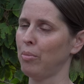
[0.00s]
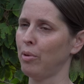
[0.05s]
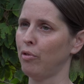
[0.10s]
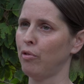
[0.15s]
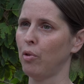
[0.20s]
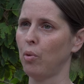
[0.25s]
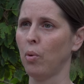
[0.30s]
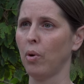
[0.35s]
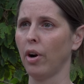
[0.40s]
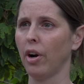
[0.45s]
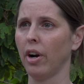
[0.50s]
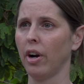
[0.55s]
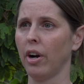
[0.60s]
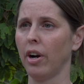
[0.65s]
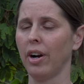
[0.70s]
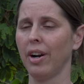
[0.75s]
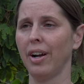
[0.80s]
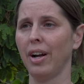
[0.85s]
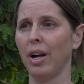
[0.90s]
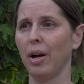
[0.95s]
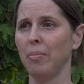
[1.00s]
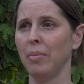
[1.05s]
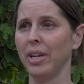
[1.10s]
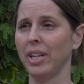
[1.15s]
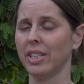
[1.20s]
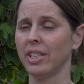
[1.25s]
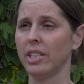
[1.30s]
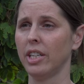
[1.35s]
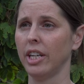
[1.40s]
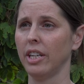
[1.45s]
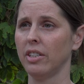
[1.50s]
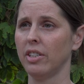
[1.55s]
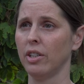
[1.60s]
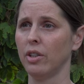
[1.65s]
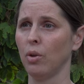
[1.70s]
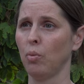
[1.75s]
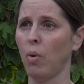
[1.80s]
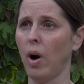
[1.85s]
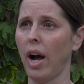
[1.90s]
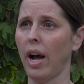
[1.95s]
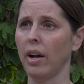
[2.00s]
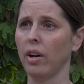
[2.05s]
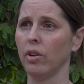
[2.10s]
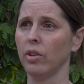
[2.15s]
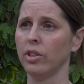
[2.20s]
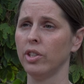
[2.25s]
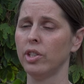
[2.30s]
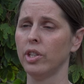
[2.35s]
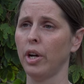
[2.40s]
before um, extinct in the wild.